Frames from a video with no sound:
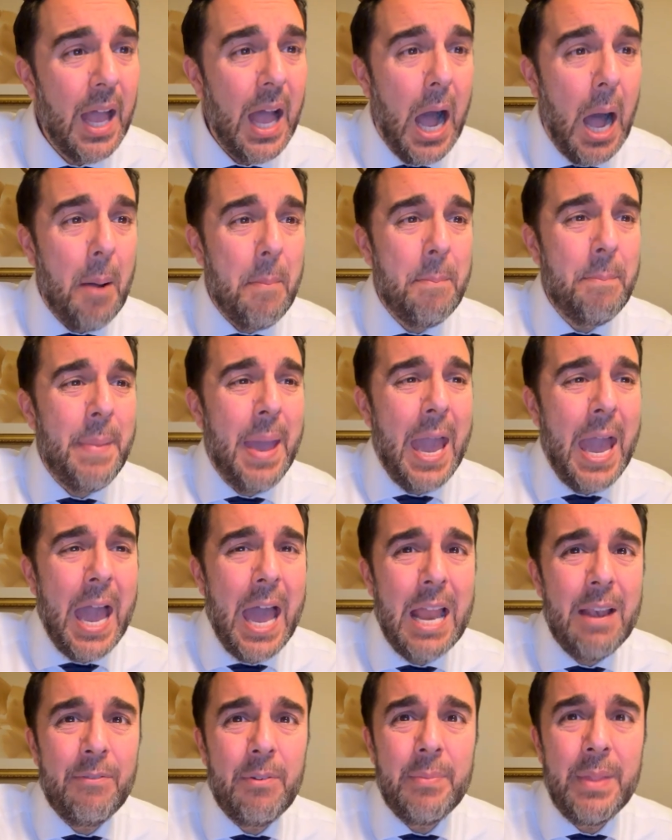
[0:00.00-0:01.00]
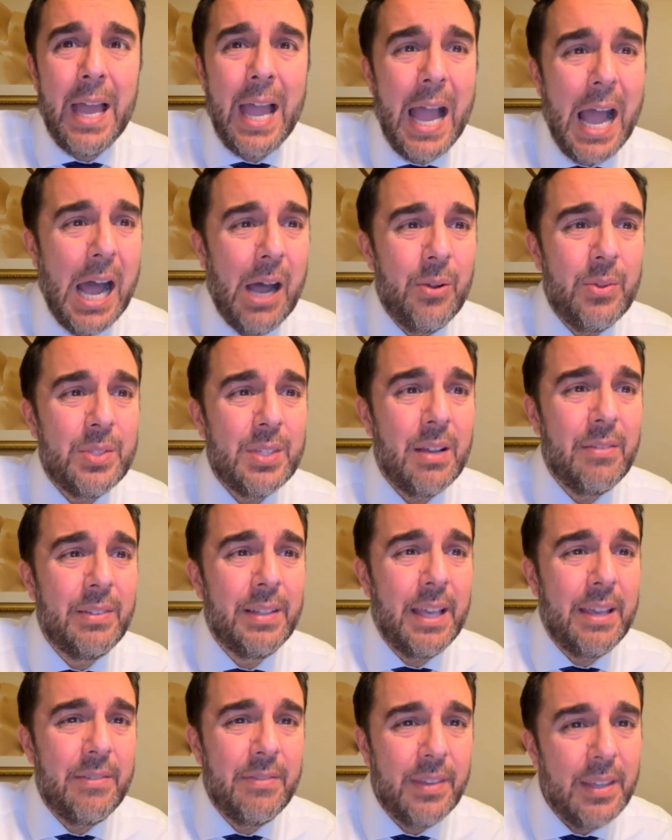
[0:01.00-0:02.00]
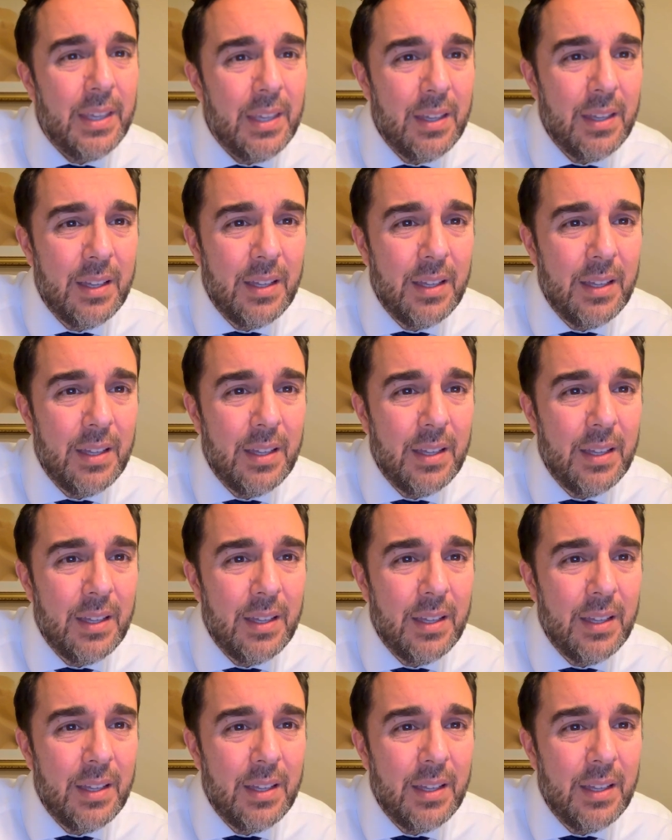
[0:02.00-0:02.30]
a man from the house of Levi,